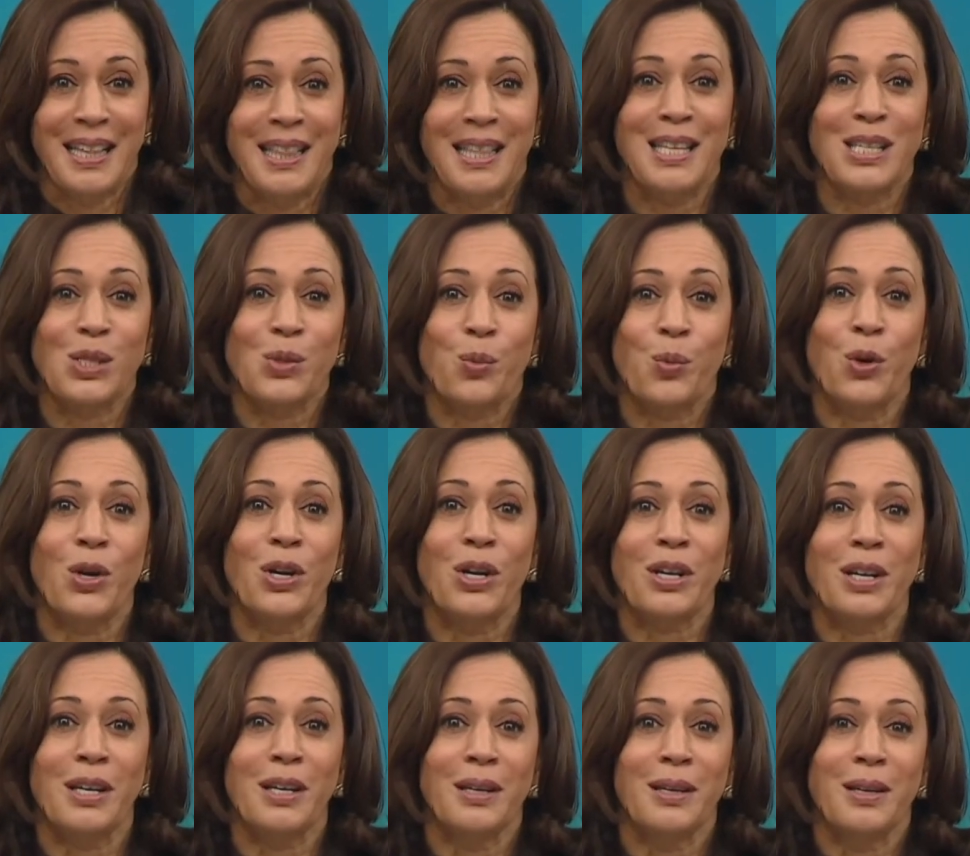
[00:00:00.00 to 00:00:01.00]
This
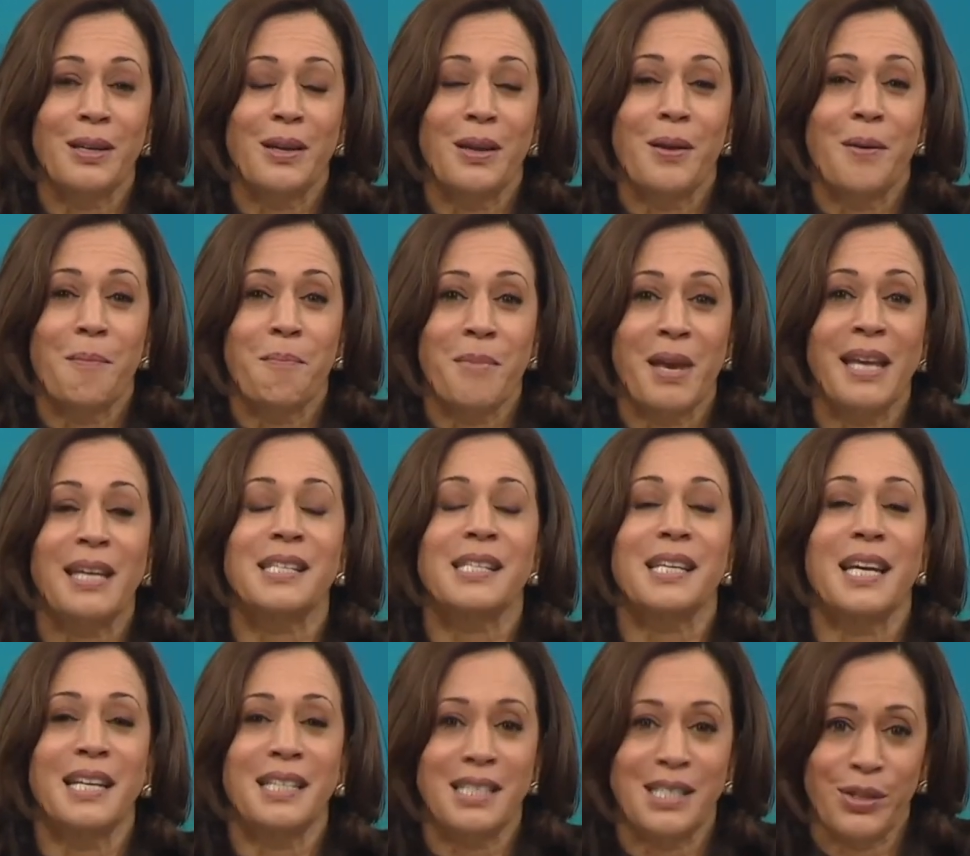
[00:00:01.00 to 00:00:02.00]
work makes
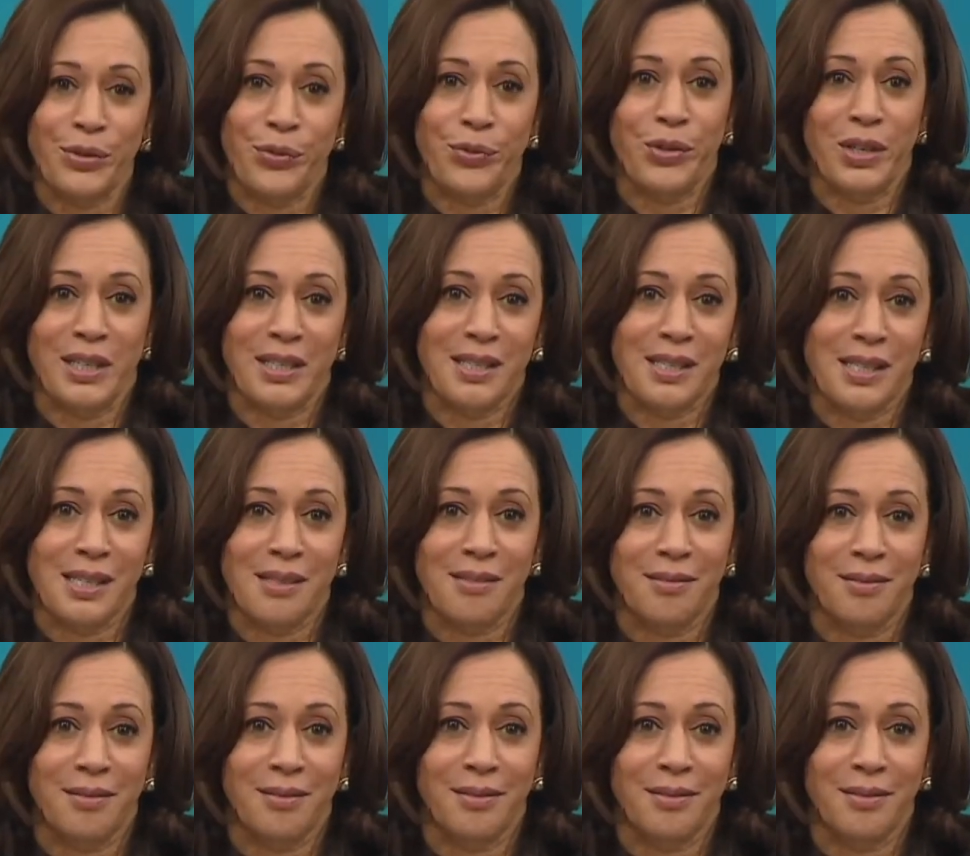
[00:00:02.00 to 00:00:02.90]
a difference.